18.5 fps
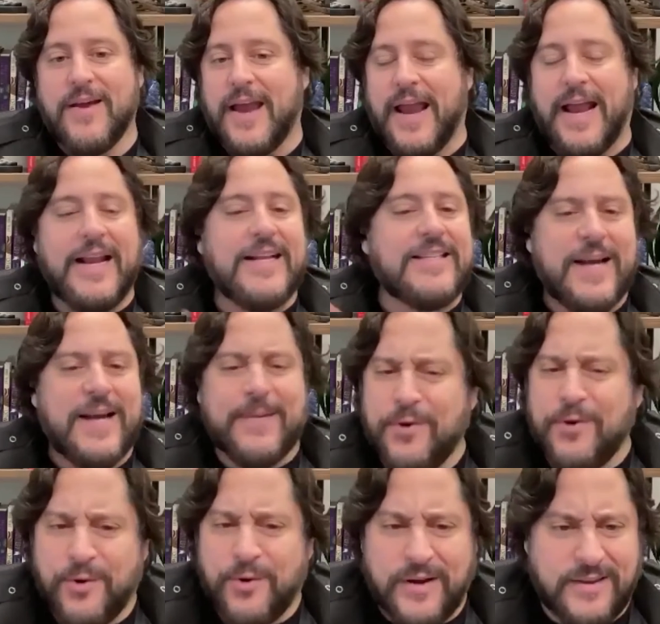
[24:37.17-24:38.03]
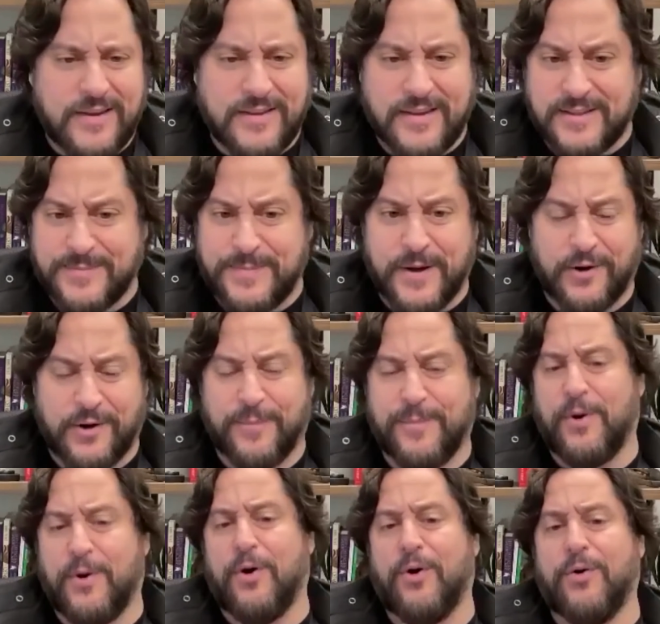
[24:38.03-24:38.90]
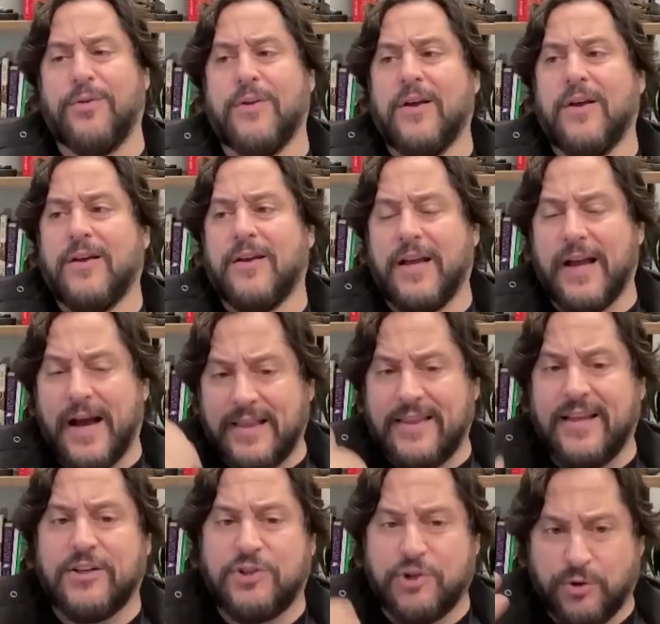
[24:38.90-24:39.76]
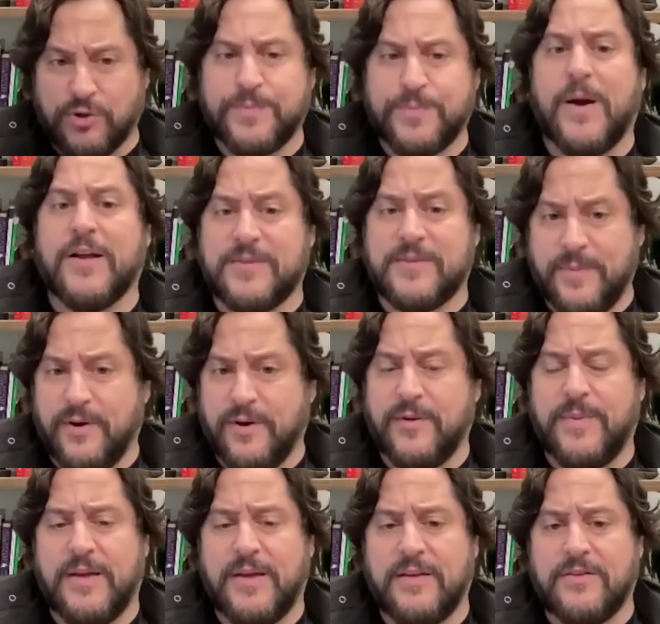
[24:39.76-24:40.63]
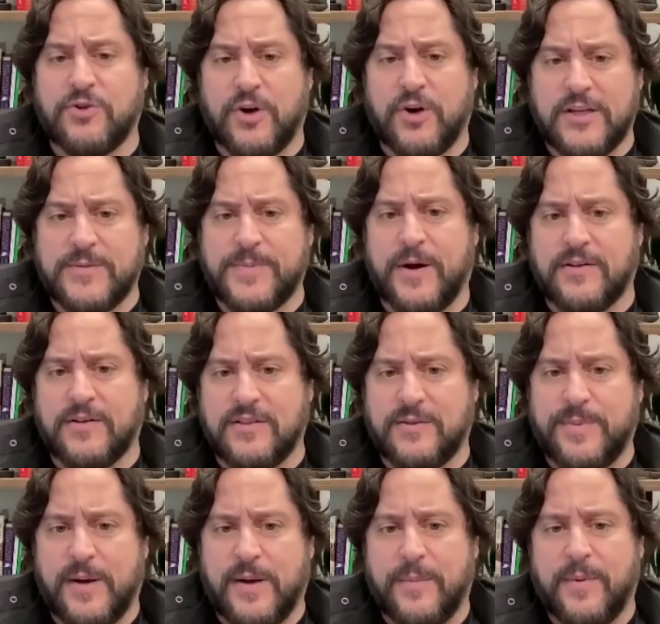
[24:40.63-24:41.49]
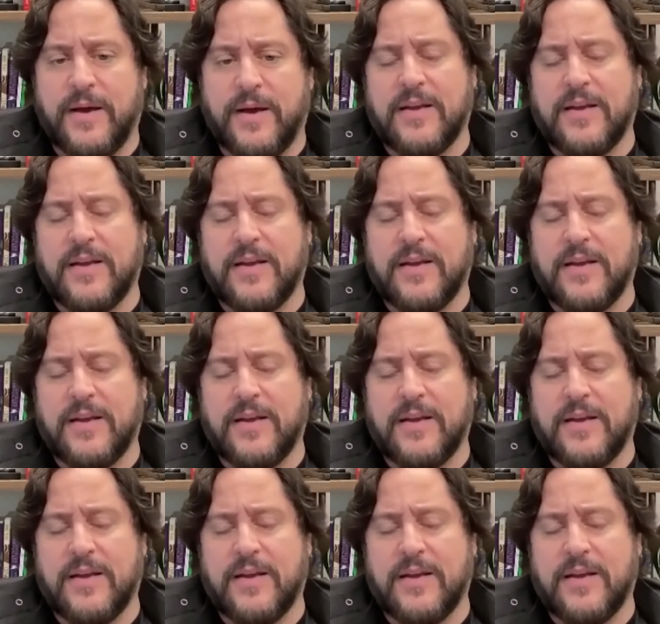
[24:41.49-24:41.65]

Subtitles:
Anytime you do anything this big or bold, yeah, I think it's your responsibility to be transparent to the public